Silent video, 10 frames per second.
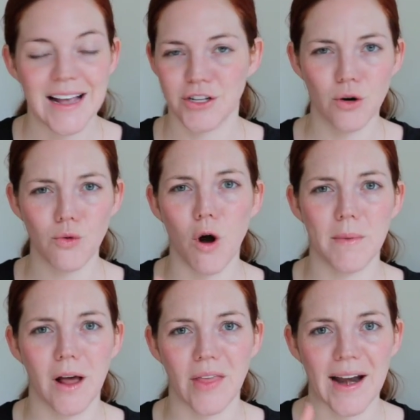Don't
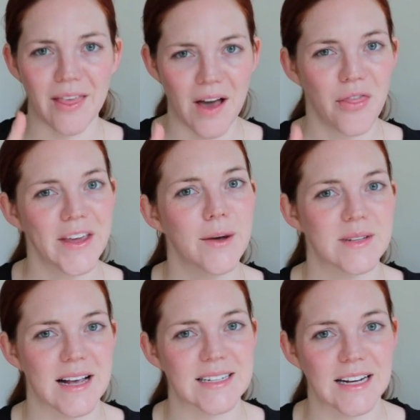quote me on that. I think it
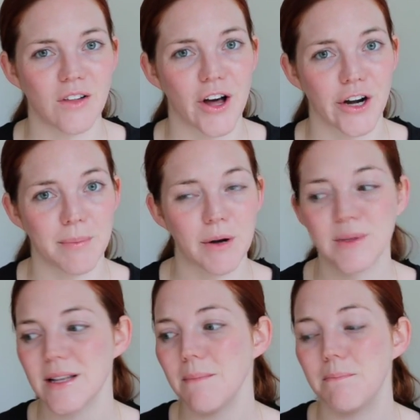was Estee Lauder, but it
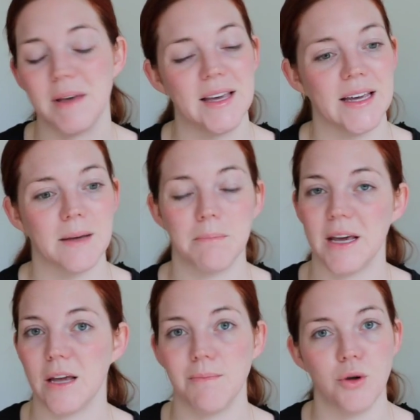was some big
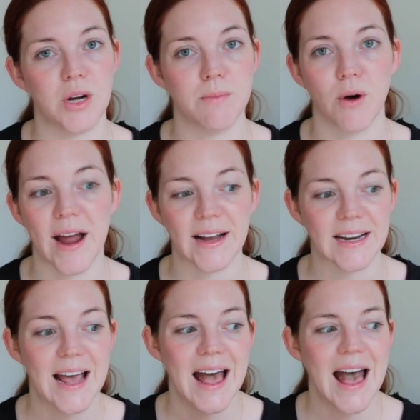beauty brand.